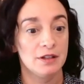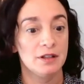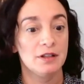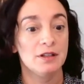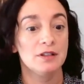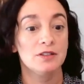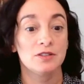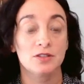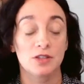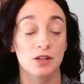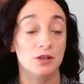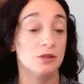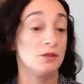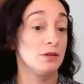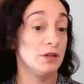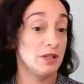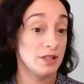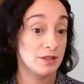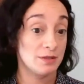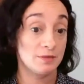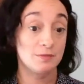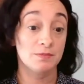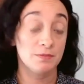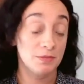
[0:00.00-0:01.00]
So
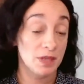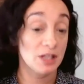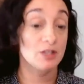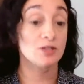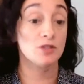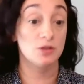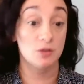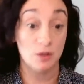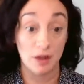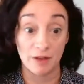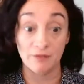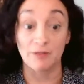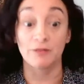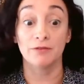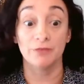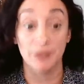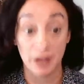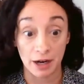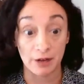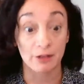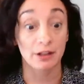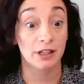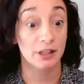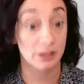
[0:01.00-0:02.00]
it means you have
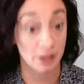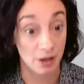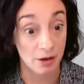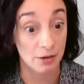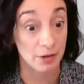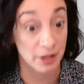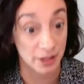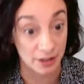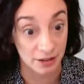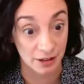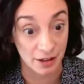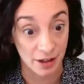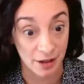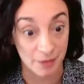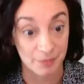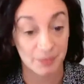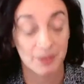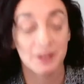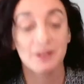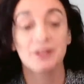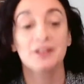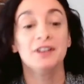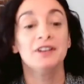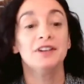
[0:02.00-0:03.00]
very low income.
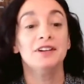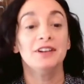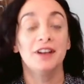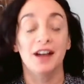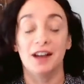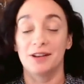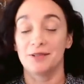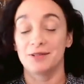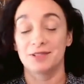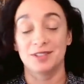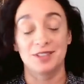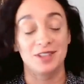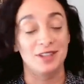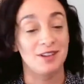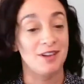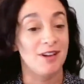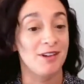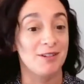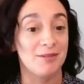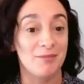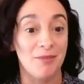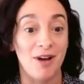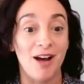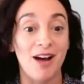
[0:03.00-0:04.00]
I was a
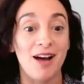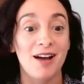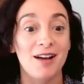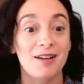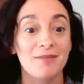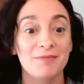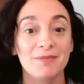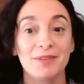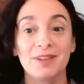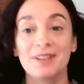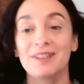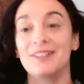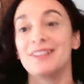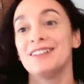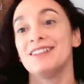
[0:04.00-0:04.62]
young mom.